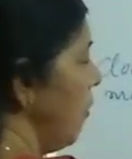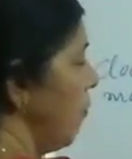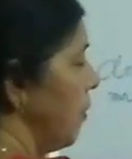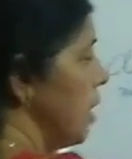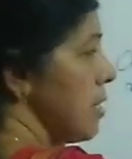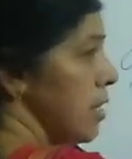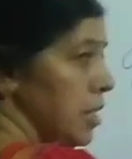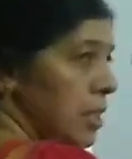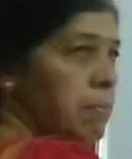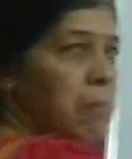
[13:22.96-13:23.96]
If this
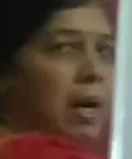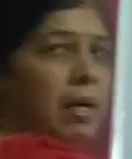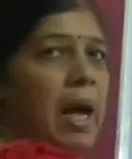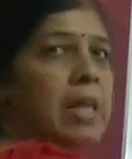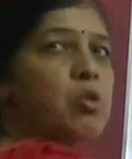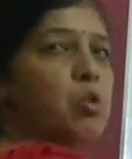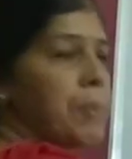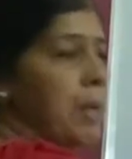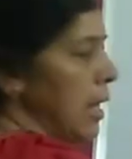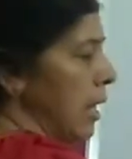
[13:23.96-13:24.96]
rigid bar has
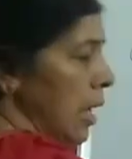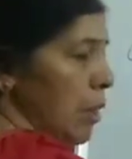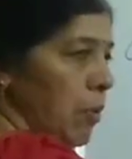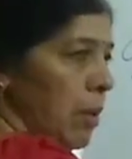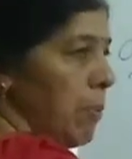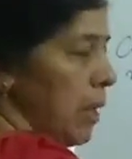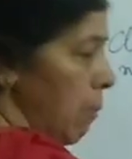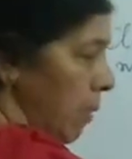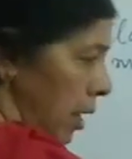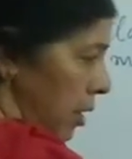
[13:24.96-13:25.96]
to be in
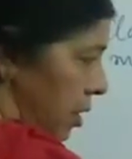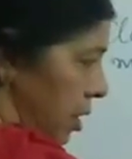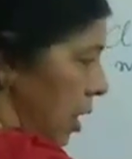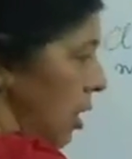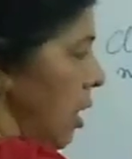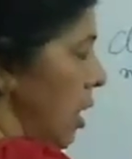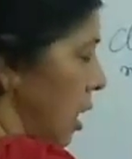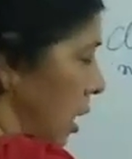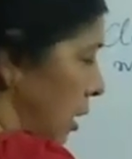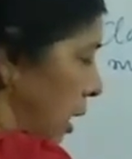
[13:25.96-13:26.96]
equilibrium condition,
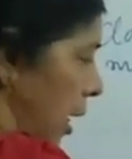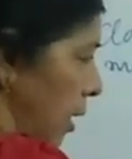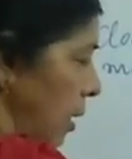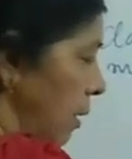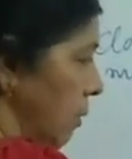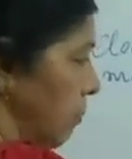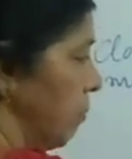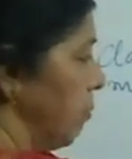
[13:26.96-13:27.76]
then